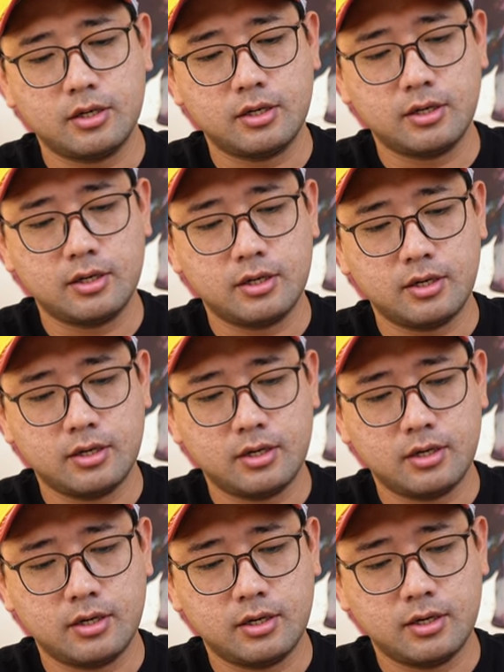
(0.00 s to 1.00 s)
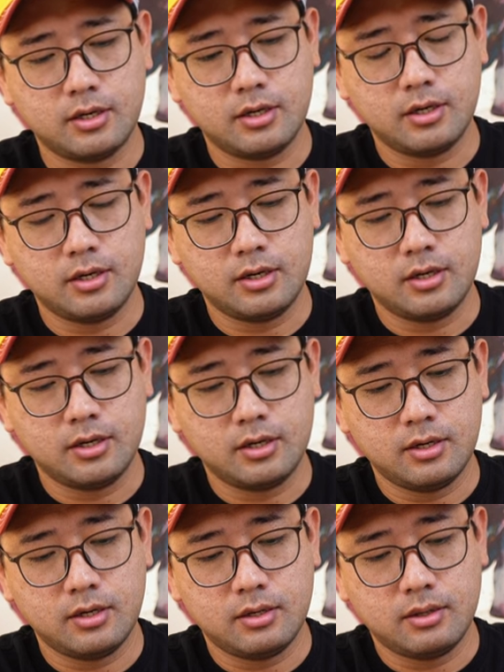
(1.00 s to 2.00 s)

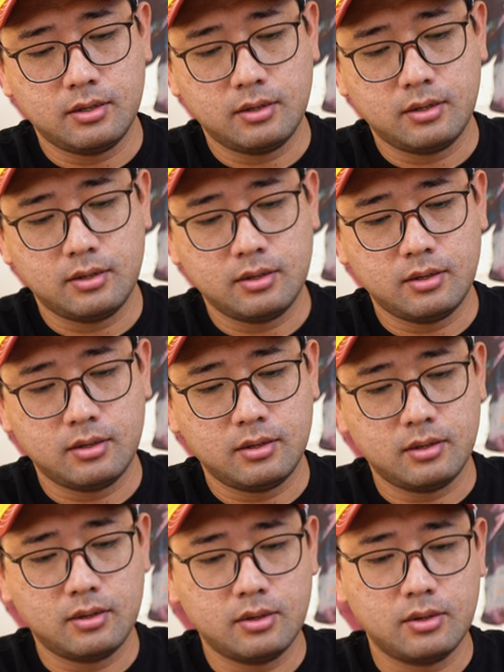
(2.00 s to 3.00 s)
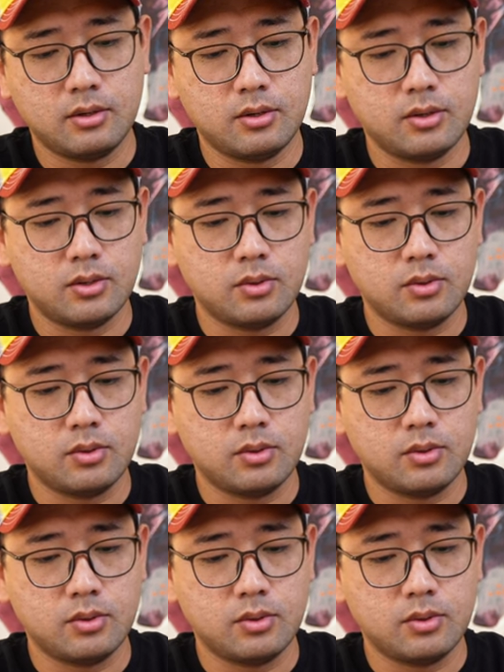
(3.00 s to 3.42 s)
(silence)